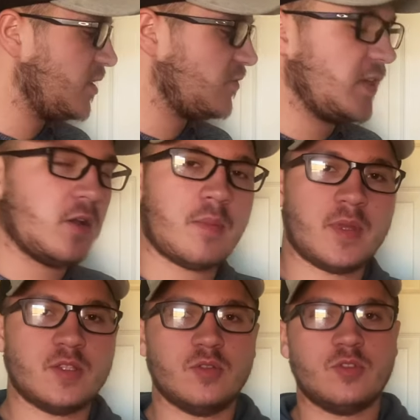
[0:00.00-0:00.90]
this video up
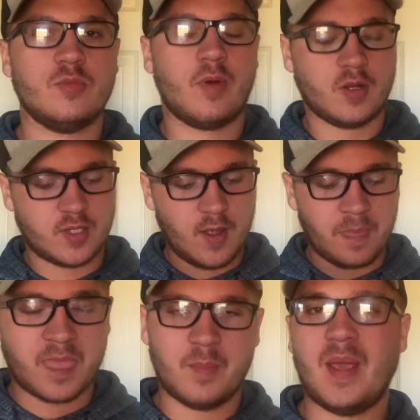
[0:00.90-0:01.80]
into two parts.
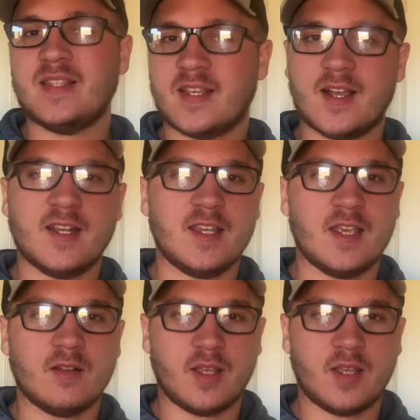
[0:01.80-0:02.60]
The basic hunting gear,